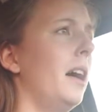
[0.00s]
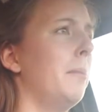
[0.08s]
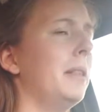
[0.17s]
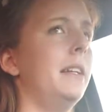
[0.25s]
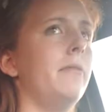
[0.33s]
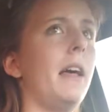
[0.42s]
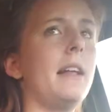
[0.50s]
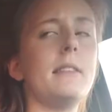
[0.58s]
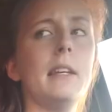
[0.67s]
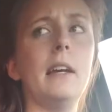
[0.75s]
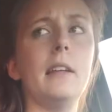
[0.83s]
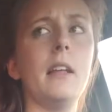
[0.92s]
believe that's
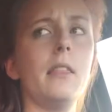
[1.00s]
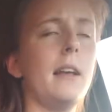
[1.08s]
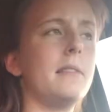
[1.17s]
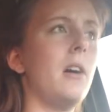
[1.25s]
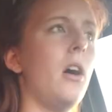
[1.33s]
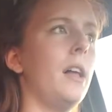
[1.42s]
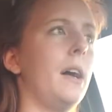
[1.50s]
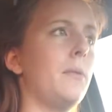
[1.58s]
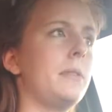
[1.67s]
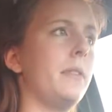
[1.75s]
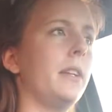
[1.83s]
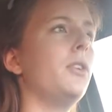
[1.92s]
it. That's all I
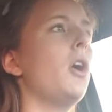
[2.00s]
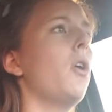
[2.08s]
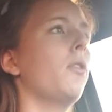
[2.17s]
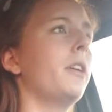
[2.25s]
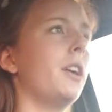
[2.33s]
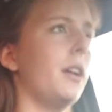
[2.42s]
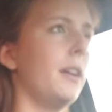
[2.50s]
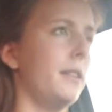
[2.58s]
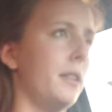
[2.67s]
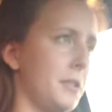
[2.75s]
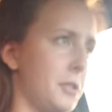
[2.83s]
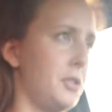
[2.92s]
was feeling. No,
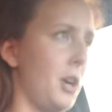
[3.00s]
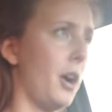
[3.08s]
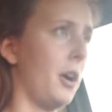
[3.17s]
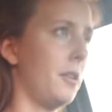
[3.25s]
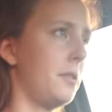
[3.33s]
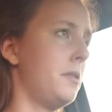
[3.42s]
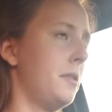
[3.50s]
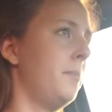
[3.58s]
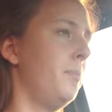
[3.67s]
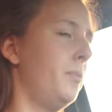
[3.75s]
the stars.